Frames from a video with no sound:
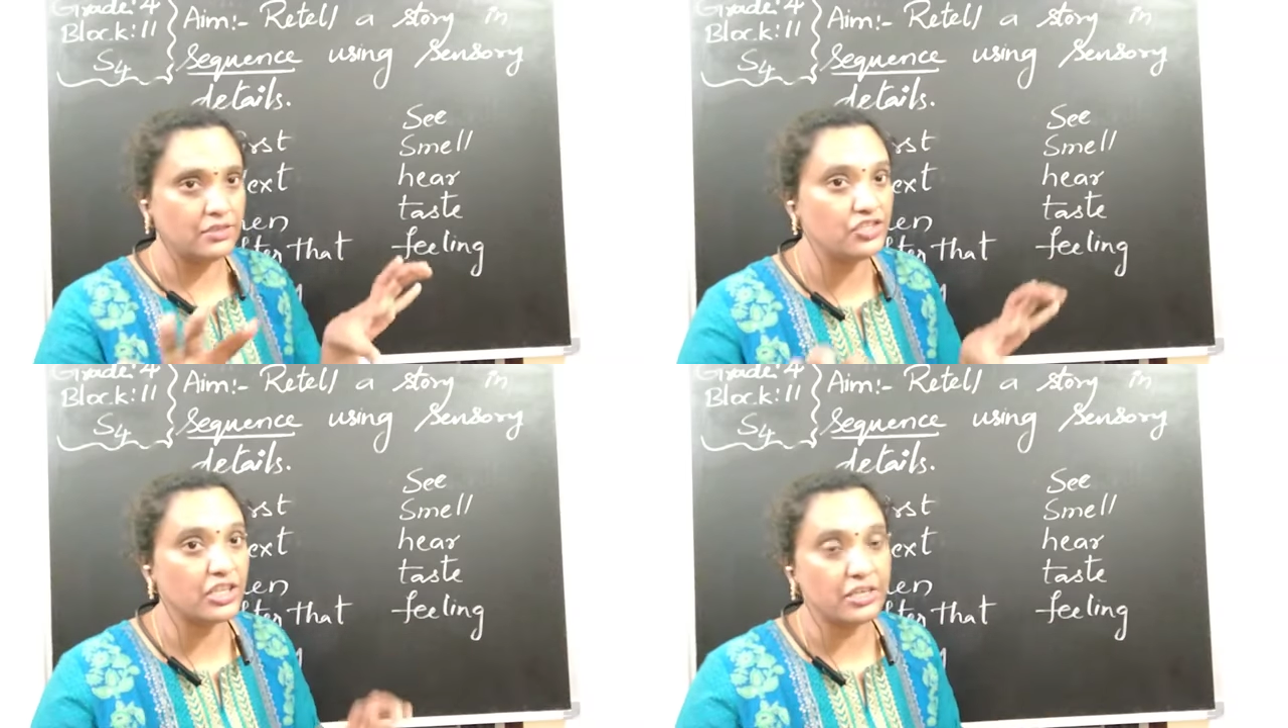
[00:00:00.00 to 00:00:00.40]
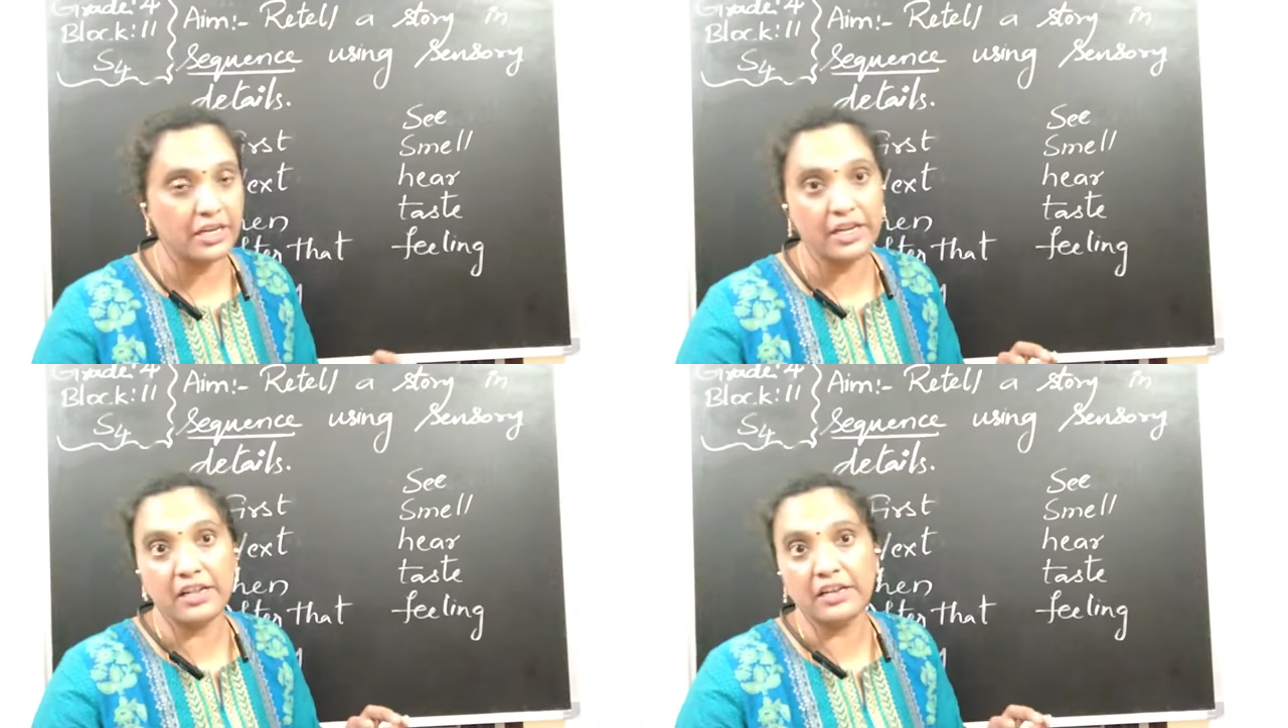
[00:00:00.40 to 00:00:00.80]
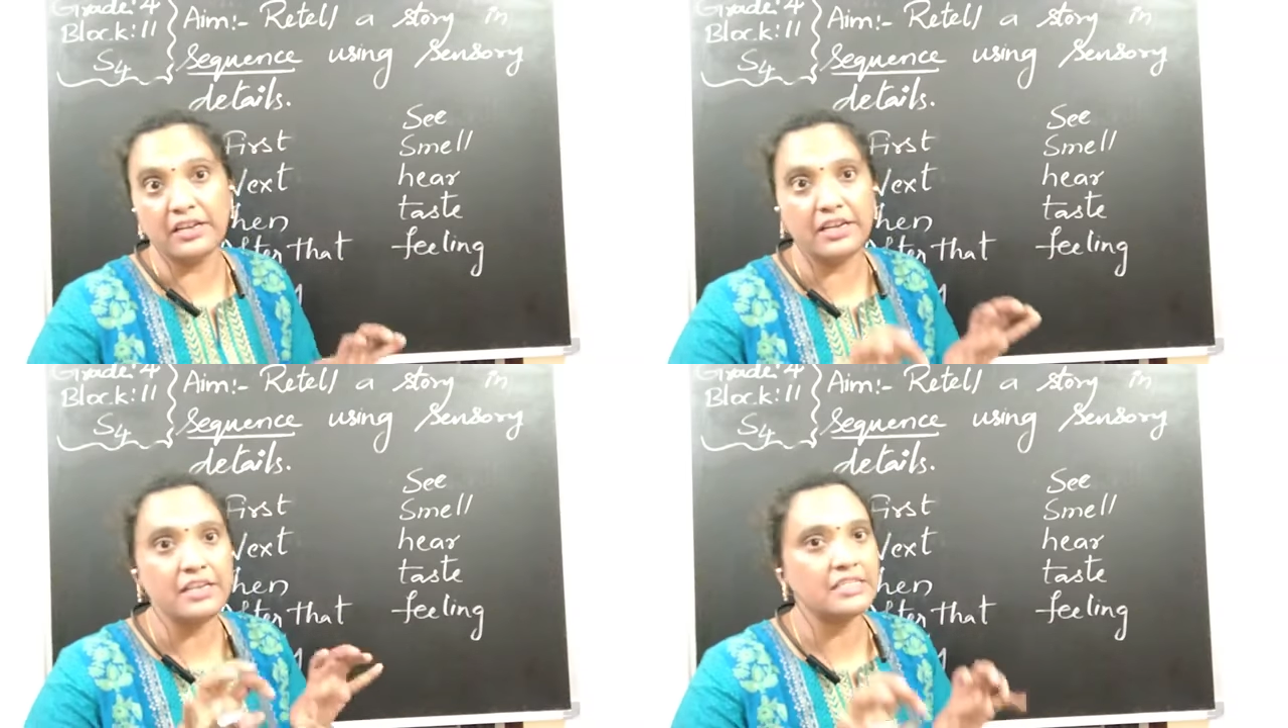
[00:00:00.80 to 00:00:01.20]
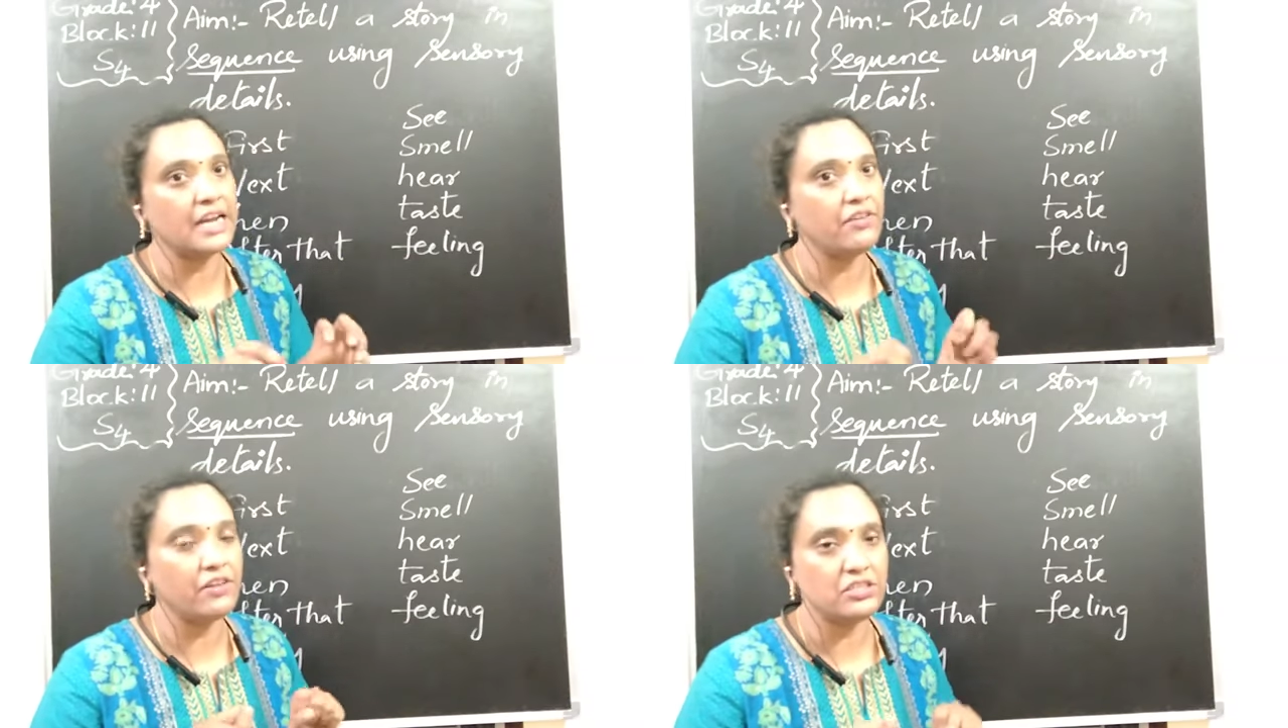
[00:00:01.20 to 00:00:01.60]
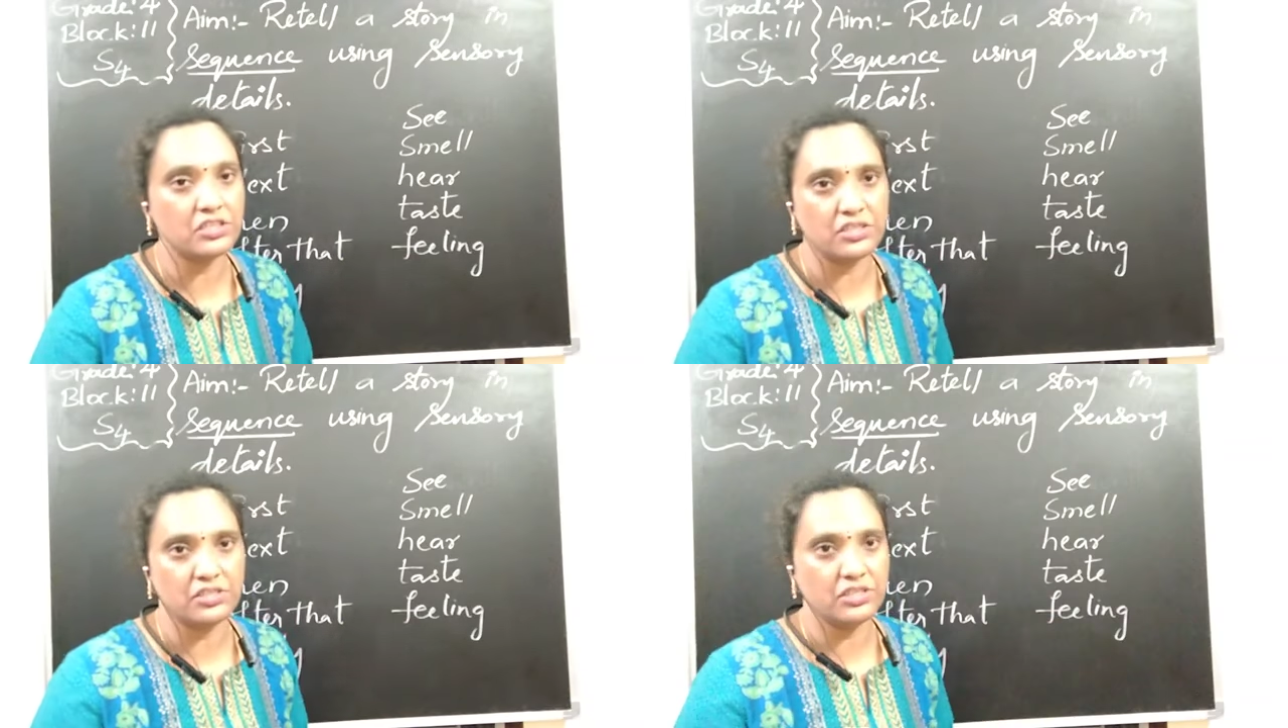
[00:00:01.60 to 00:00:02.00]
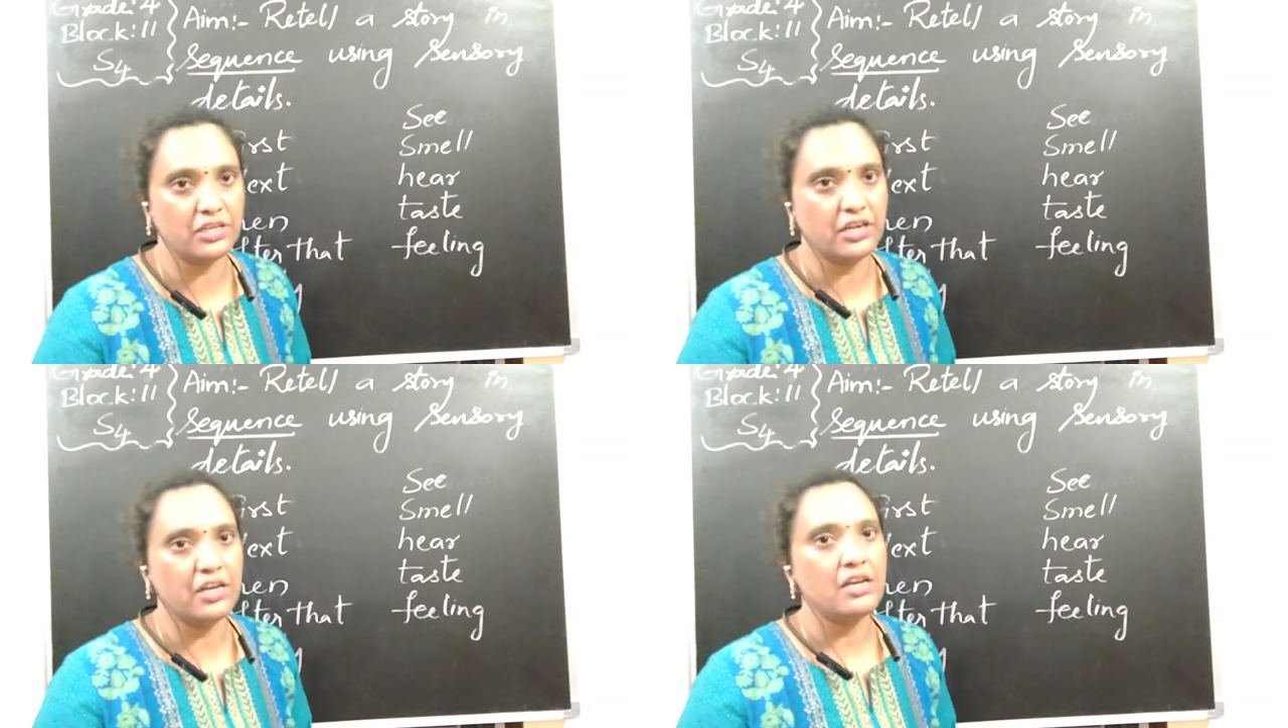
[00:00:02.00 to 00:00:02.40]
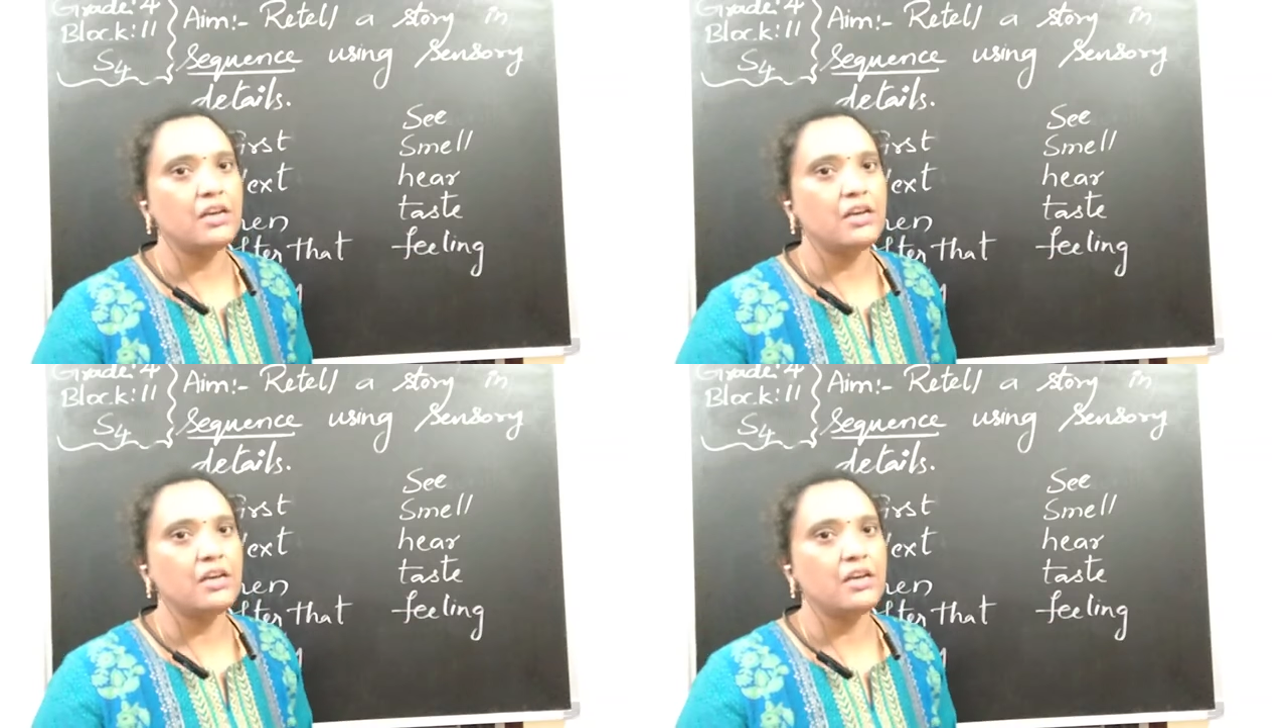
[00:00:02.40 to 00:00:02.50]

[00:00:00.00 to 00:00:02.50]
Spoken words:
journey, in his adventurous journey?